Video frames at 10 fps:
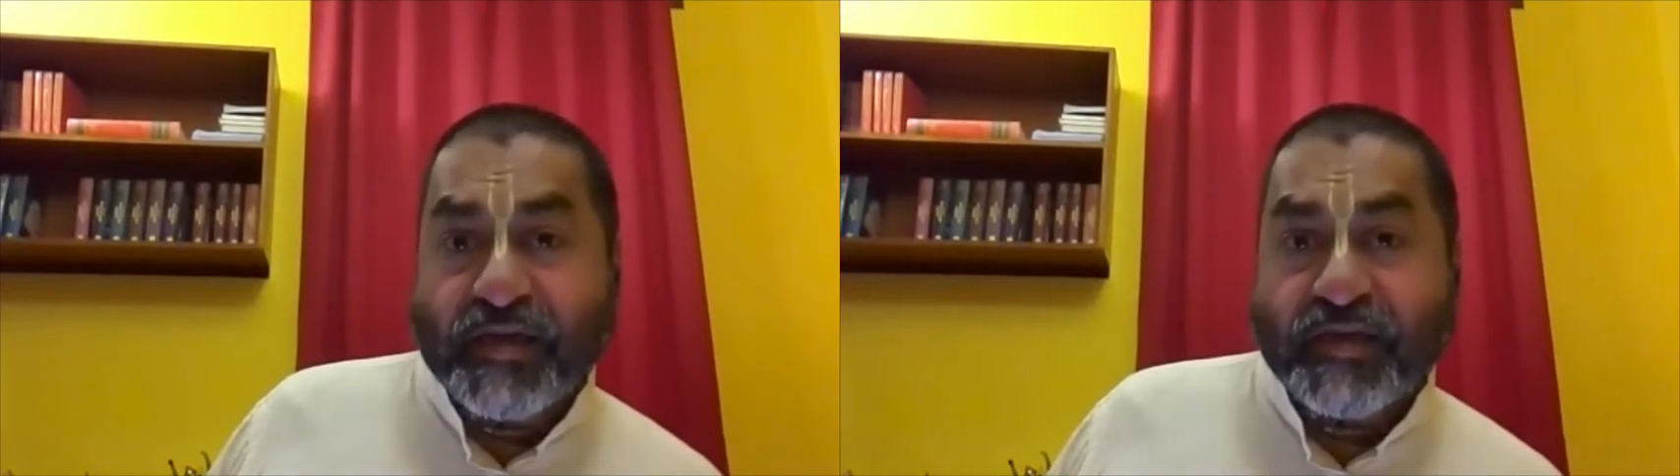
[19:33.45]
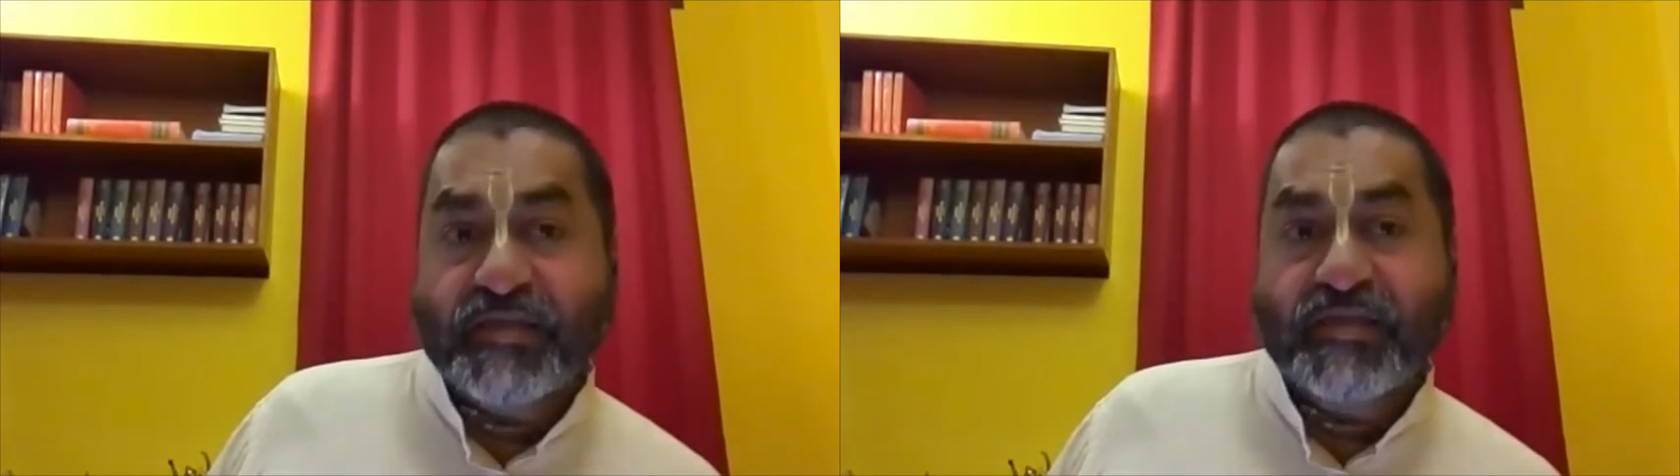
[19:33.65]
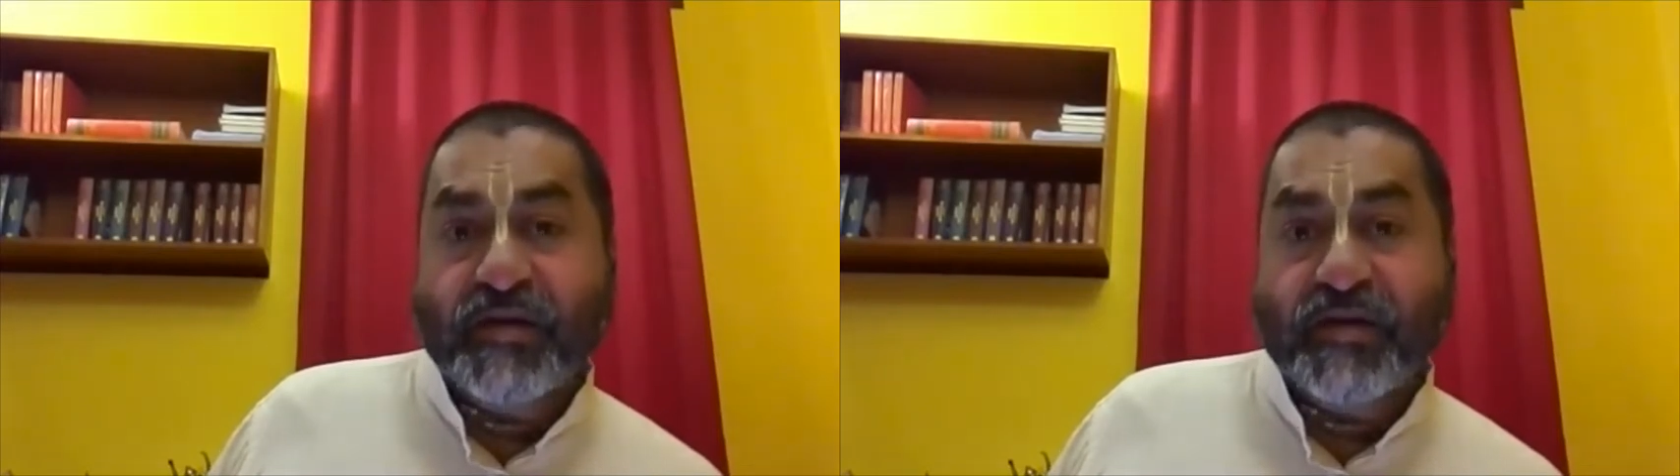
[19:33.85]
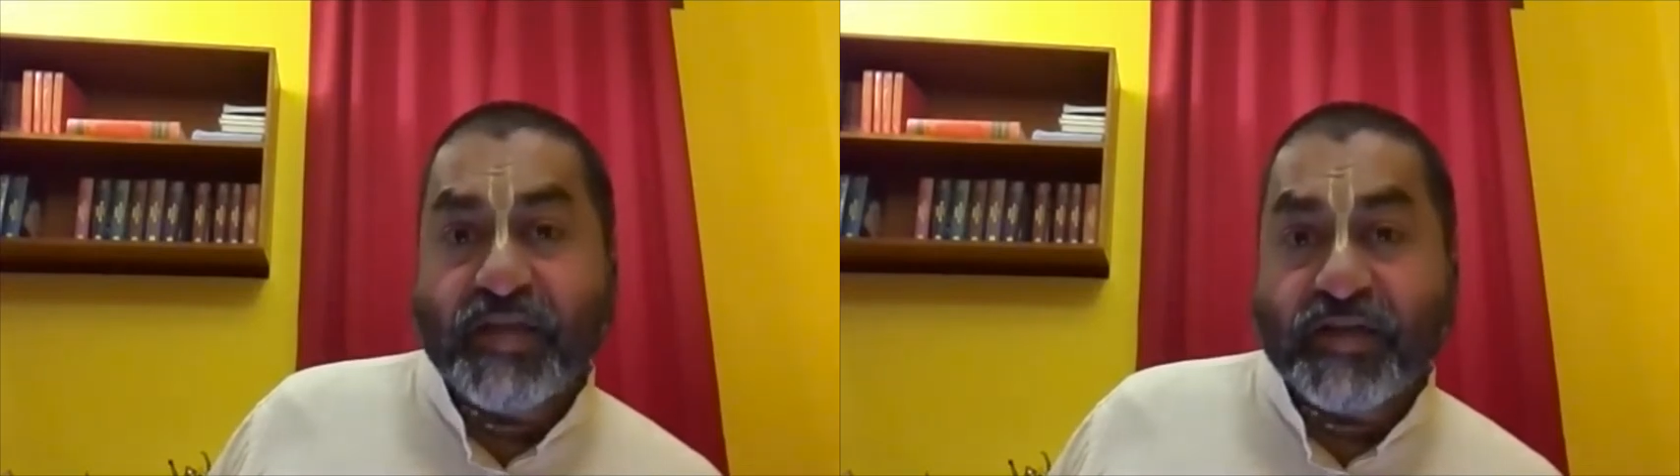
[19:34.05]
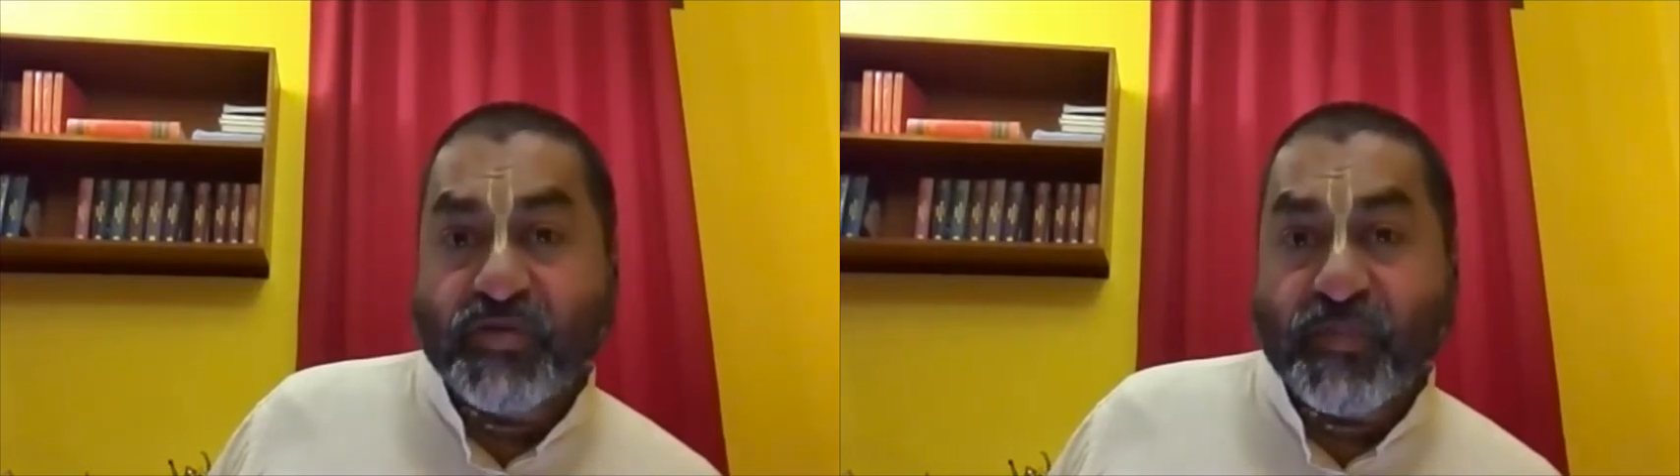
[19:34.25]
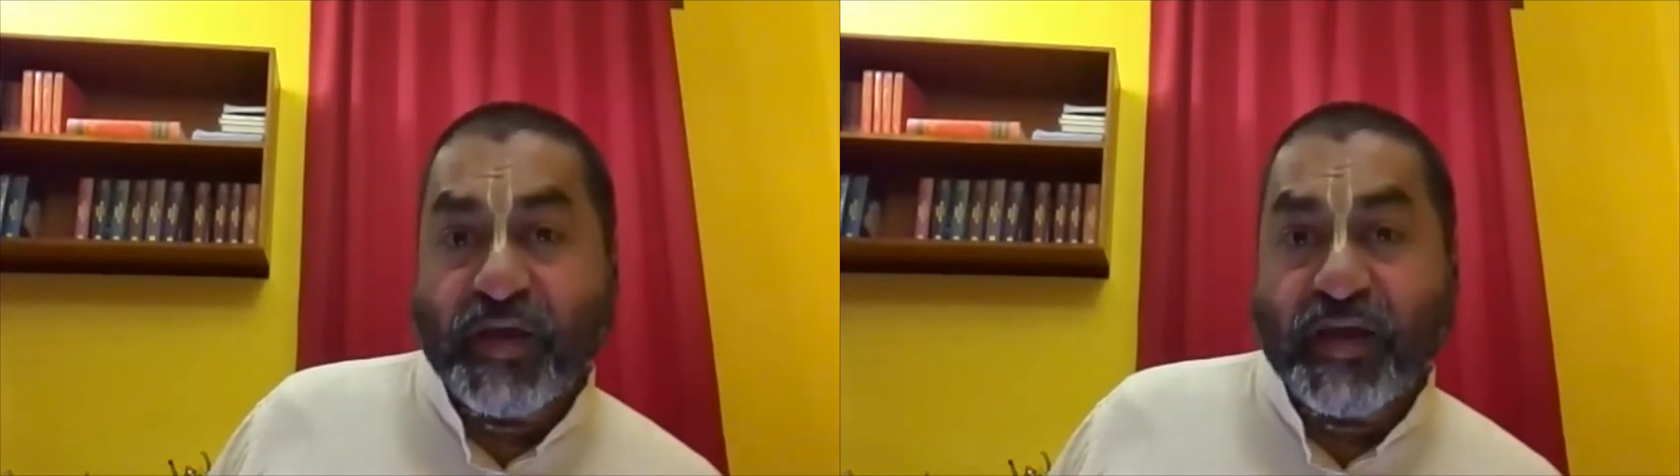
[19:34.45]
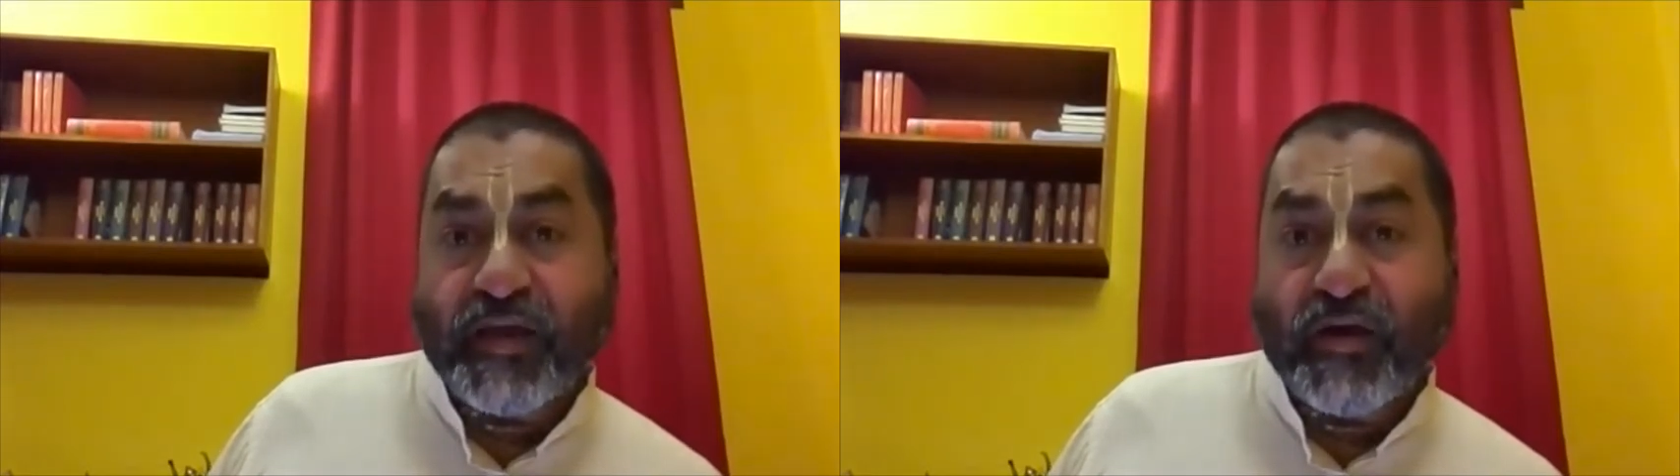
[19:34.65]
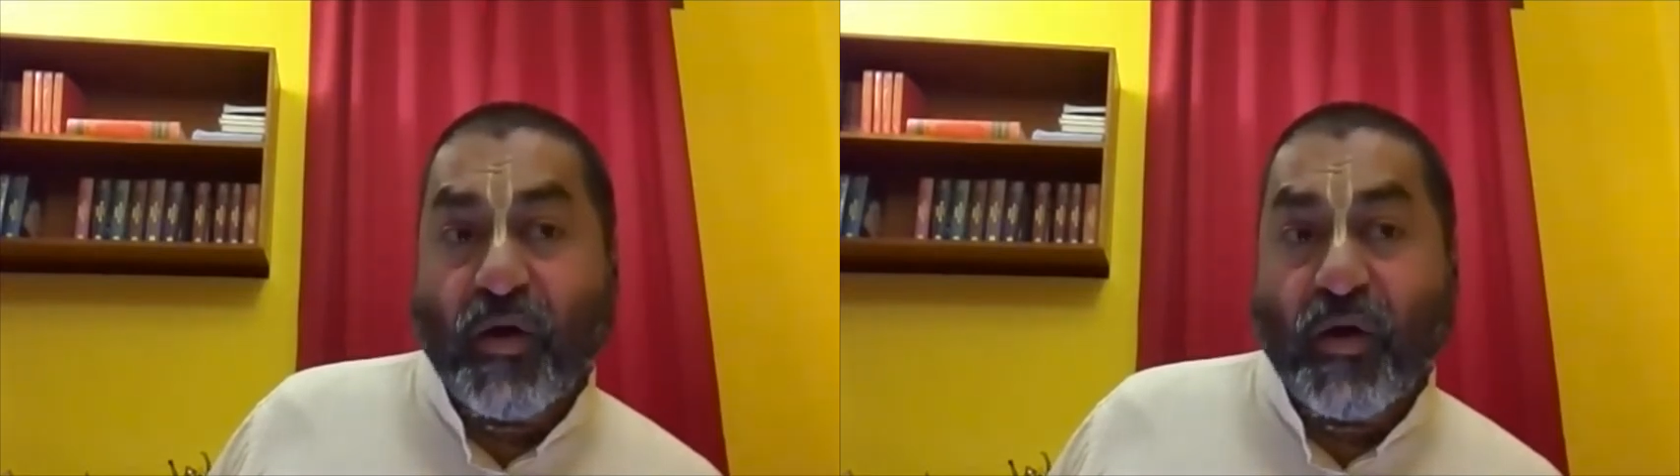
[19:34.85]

is said to be